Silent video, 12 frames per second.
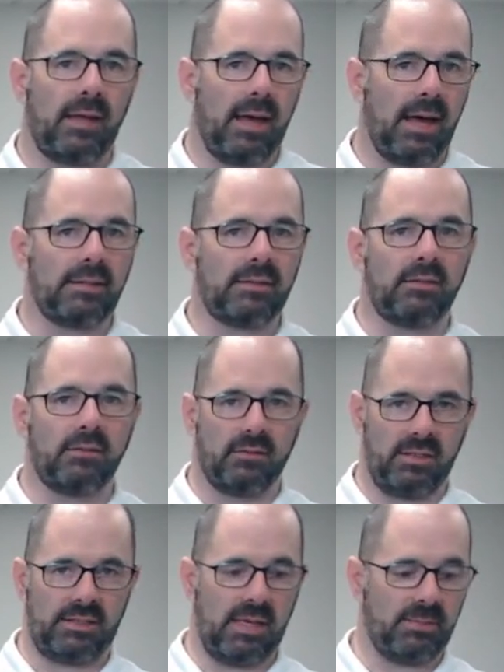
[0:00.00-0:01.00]
At
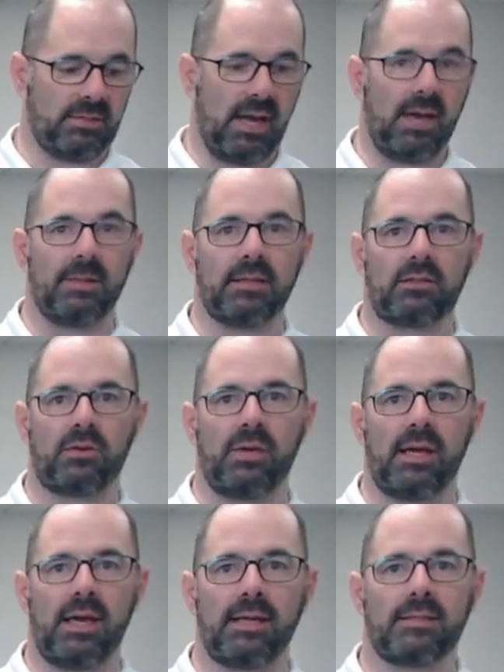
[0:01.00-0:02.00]
the same time, it
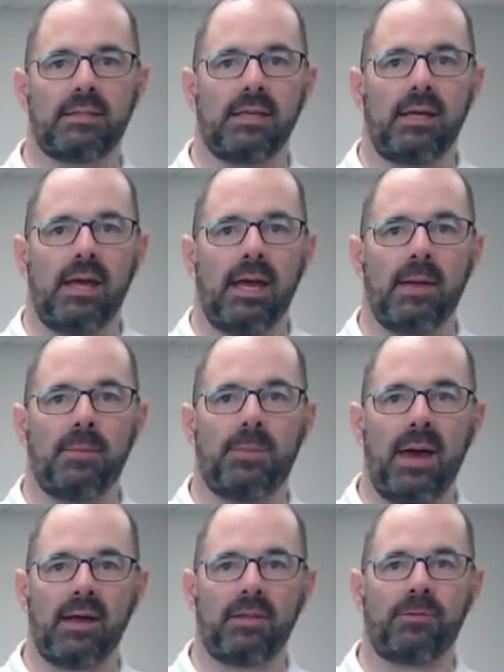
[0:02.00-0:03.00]
creates a
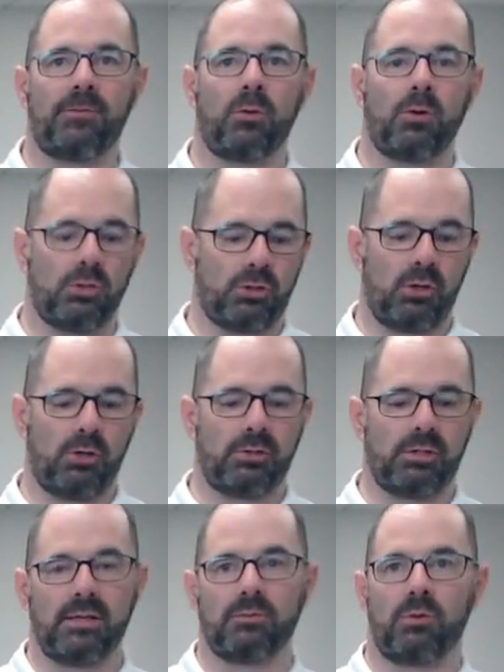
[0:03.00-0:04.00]
path for
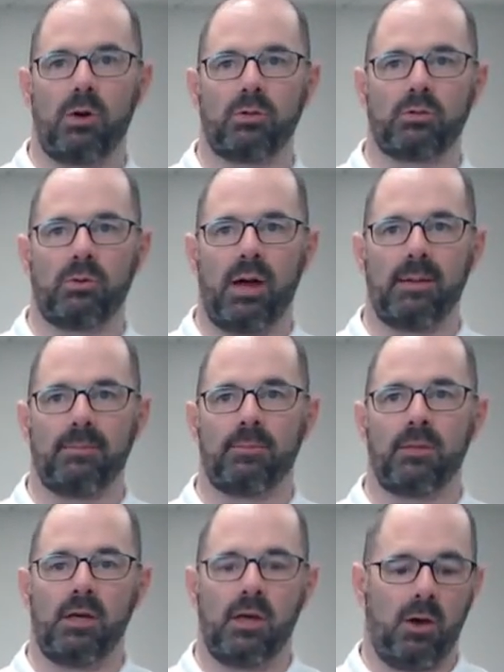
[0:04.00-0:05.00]
dirt and road grime
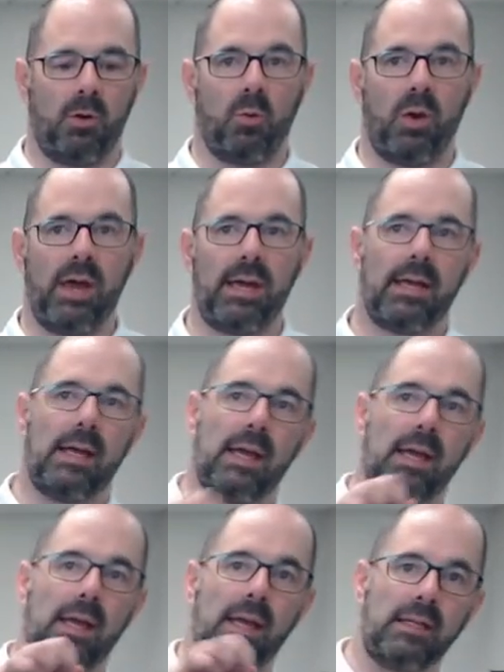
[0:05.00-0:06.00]
away
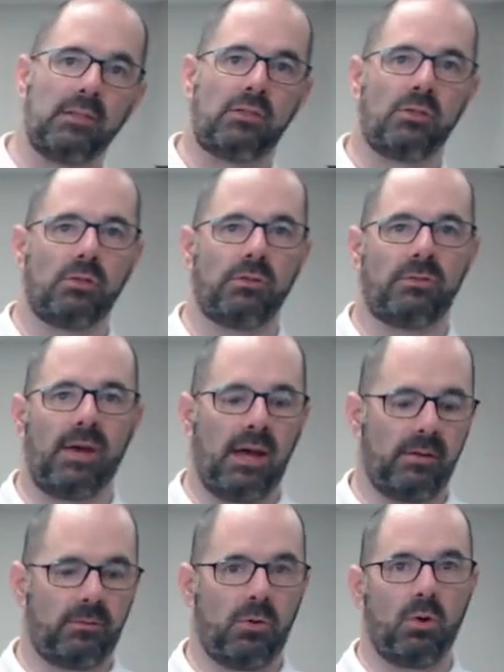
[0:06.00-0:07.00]
into the
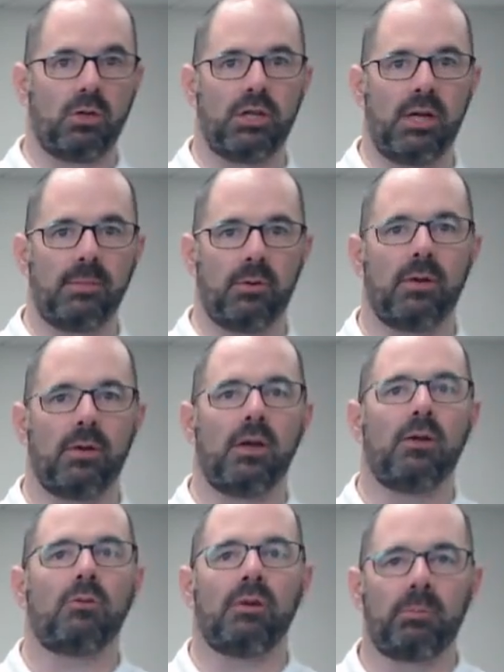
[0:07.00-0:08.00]
valve core chamber.
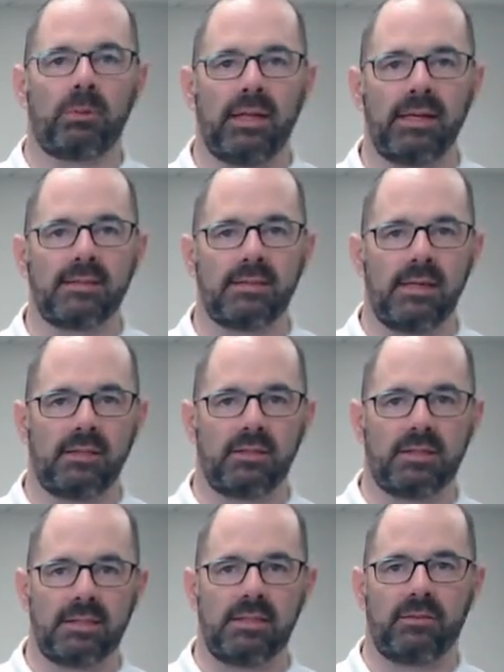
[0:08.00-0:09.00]
Replacing the
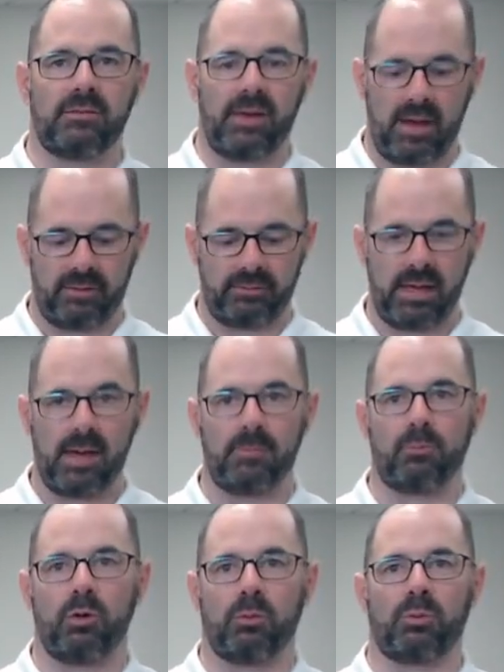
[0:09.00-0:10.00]
sealed valve cap
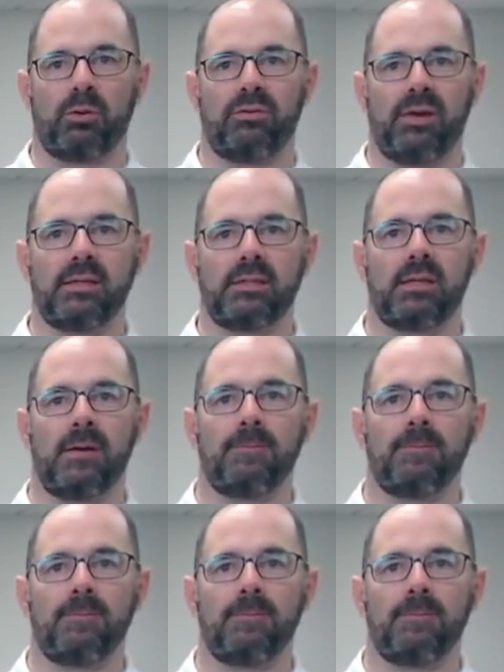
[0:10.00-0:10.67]
will prevent